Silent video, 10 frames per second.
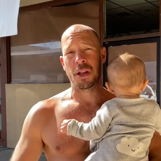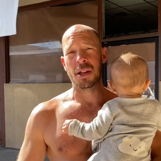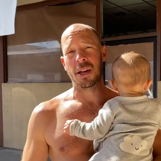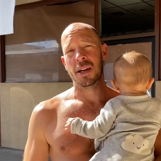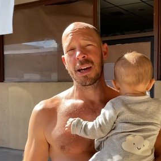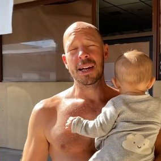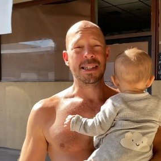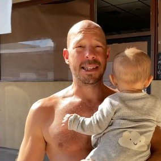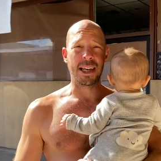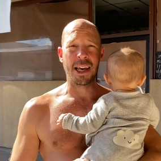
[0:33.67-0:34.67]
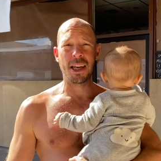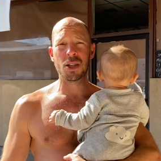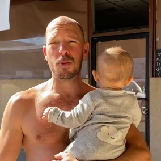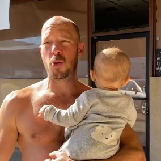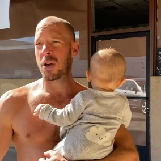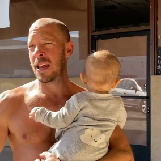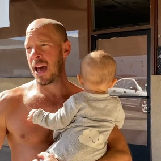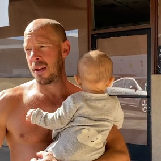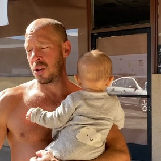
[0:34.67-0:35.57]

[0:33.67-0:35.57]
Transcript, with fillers: the scenes between that?